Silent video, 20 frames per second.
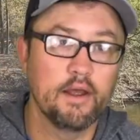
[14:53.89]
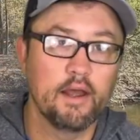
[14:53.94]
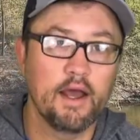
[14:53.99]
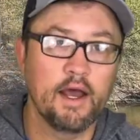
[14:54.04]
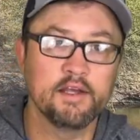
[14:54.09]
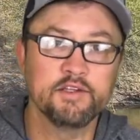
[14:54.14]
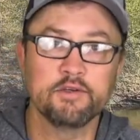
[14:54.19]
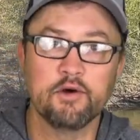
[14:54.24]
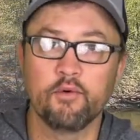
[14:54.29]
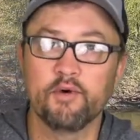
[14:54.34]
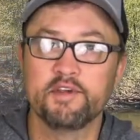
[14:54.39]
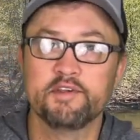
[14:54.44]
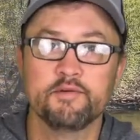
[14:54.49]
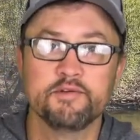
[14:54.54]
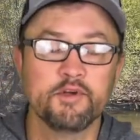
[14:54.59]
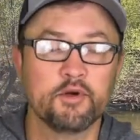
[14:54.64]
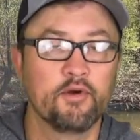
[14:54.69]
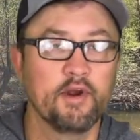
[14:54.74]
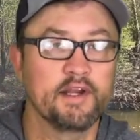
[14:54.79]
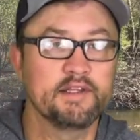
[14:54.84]
As always, it
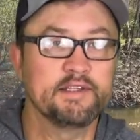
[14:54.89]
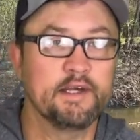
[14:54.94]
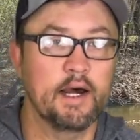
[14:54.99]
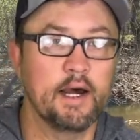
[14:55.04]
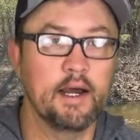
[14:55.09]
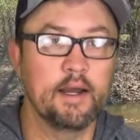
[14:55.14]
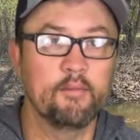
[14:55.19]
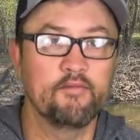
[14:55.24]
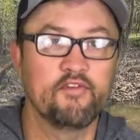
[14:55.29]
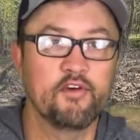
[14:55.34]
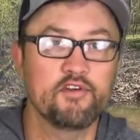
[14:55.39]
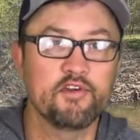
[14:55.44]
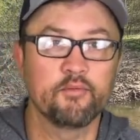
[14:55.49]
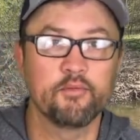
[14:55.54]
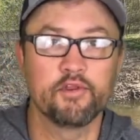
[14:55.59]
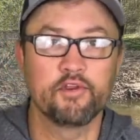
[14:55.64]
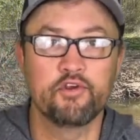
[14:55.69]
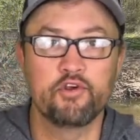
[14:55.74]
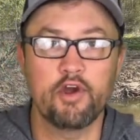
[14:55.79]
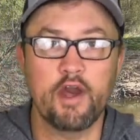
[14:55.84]
was a great time fishing
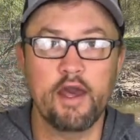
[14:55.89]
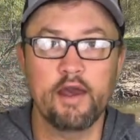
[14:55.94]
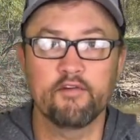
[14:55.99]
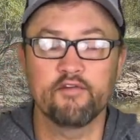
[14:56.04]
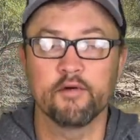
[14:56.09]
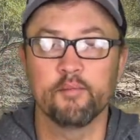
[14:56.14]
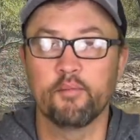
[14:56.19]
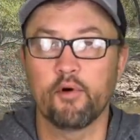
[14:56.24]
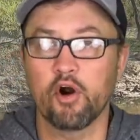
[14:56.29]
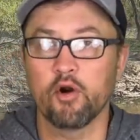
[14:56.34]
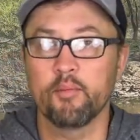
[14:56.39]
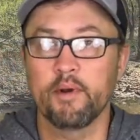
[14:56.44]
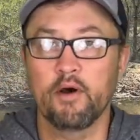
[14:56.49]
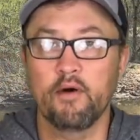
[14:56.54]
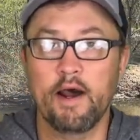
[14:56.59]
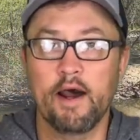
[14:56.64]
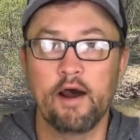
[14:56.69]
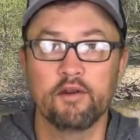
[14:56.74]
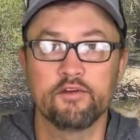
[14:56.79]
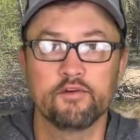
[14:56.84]
with Jake from Barbell
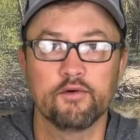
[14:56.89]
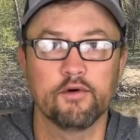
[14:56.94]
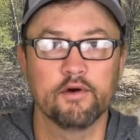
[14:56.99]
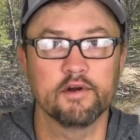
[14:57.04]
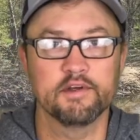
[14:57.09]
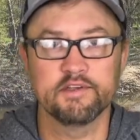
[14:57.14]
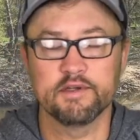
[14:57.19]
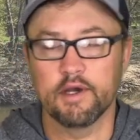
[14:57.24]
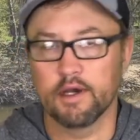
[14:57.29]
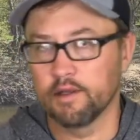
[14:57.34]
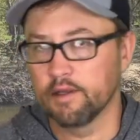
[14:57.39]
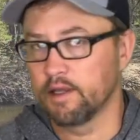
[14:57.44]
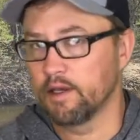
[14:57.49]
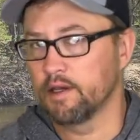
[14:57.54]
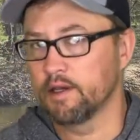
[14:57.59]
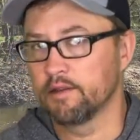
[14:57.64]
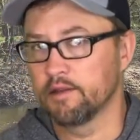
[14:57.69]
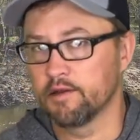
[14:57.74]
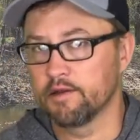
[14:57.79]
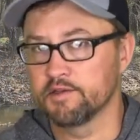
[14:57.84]
Outdoors, link
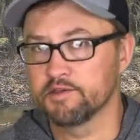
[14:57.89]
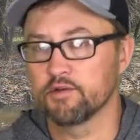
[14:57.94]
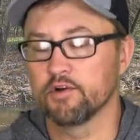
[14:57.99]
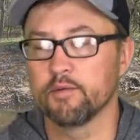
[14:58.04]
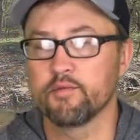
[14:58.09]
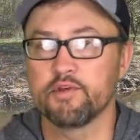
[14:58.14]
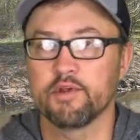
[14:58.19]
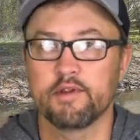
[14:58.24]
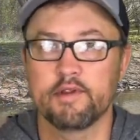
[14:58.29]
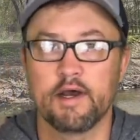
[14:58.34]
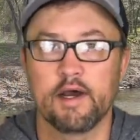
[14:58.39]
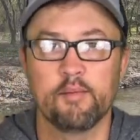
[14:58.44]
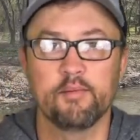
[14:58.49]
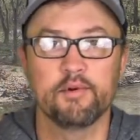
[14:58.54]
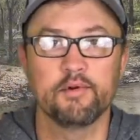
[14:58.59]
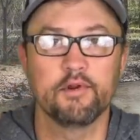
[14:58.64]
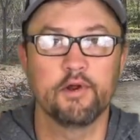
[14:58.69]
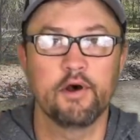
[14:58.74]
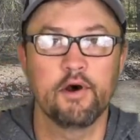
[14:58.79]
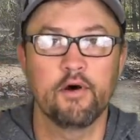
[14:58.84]
in the description down
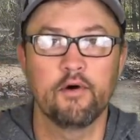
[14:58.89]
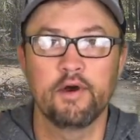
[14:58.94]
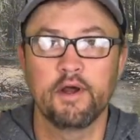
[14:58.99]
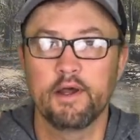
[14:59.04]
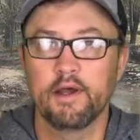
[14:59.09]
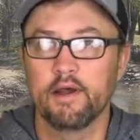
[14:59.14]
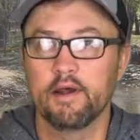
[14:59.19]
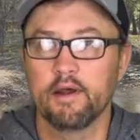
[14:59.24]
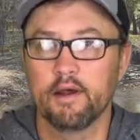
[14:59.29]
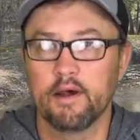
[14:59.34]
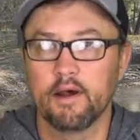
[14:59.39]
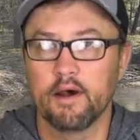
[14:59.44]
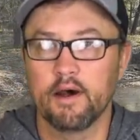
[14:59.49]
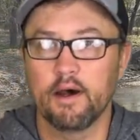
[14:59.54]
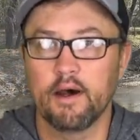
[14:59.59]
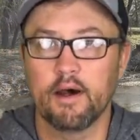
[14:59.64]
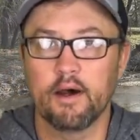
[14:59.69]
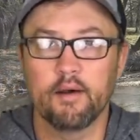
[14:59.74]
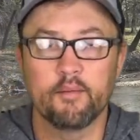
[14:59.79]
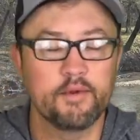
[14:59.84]
below.
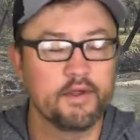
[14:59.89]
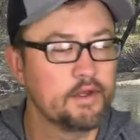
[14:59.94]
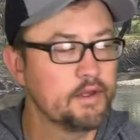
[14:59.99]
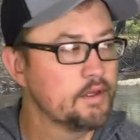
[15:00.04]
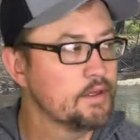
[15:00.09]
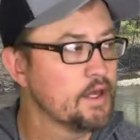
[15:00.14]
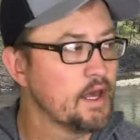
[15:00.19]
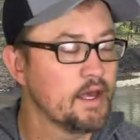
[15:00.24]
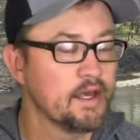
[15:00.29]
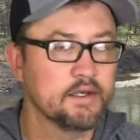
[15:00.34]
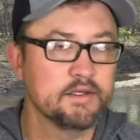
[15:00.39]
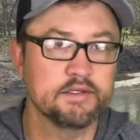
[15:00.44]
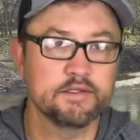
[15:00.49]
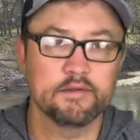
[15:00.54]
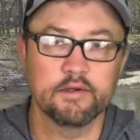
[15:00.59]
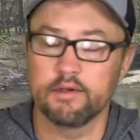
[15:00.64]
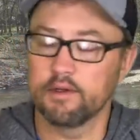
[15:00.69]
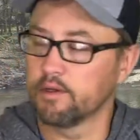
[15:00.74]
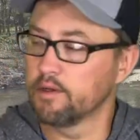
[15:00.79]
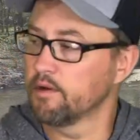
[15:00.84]
Um, he
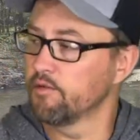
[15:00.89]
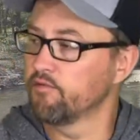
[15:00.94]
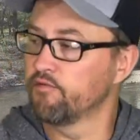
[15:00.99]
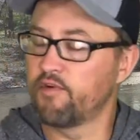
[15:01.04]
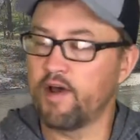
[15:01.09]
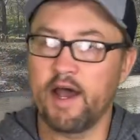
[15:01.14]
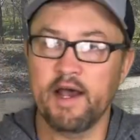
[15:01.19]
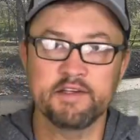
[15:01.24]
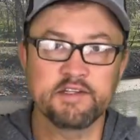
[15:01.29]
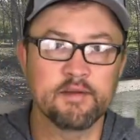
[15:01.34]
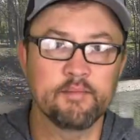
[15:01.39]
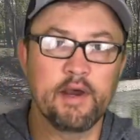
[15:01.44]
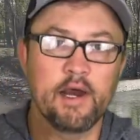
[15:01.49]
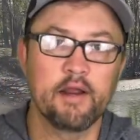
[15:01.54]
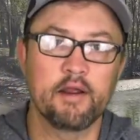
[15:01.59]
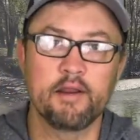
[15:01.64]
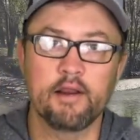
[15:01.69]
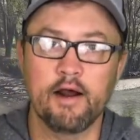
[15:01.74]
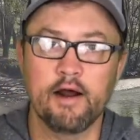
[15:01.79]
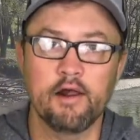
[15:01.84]
has a vast amount
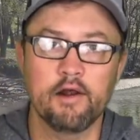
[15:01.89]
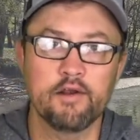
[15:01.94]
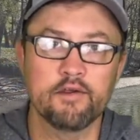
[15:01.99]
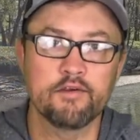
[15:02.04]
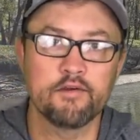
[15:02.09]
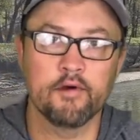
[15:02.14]
of knowledge